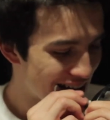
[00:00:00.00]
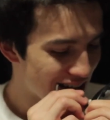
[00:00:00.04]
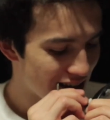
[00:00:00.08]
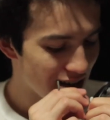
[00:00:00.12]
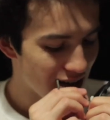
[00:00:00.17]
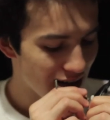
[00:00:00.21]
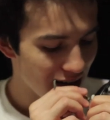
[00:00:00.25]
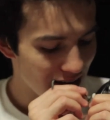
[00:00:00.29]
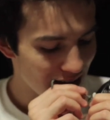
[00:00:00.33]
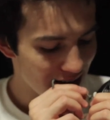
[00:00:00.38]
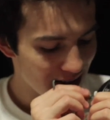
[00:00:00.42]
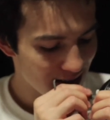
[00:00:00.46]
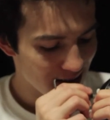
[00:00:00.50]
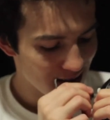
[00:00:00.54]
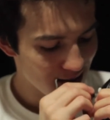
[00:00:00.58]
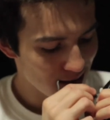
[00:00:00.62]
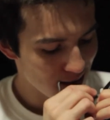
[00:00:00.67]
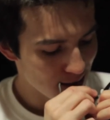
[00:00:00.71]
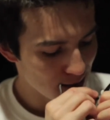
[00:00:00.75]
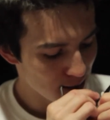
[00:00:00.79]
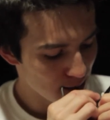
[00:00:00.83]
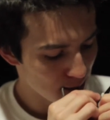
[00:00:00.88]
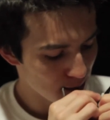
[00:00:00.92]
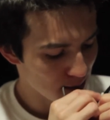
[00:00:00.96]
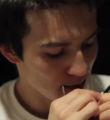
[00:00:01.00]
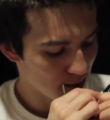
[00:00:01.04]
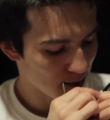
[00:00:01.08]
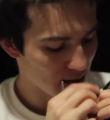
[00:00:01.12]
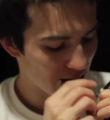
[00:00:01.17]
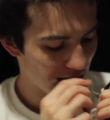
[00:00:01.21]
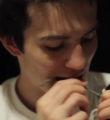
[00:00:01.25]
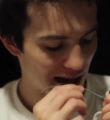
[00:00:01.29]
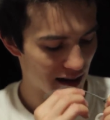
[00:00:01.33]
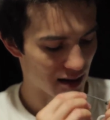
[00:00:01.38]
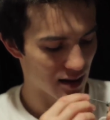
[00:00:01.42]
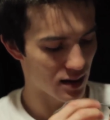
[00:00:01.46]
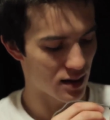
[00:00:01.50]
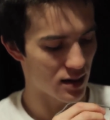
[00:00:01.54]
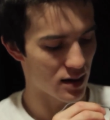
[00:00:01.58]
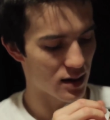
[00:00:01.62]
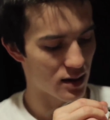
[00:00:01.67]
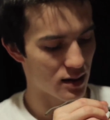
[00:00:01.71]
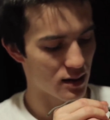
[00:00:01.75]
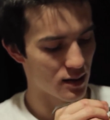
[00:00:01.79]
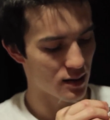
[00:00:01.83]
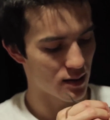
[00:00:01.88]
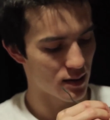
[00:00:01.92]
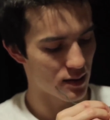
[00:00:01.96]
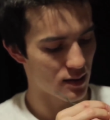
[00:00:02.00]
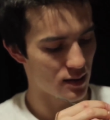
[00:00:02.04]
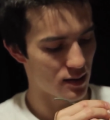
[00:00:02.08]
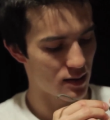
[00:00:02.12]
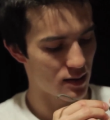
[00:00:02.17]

I like to use my teeth to kind of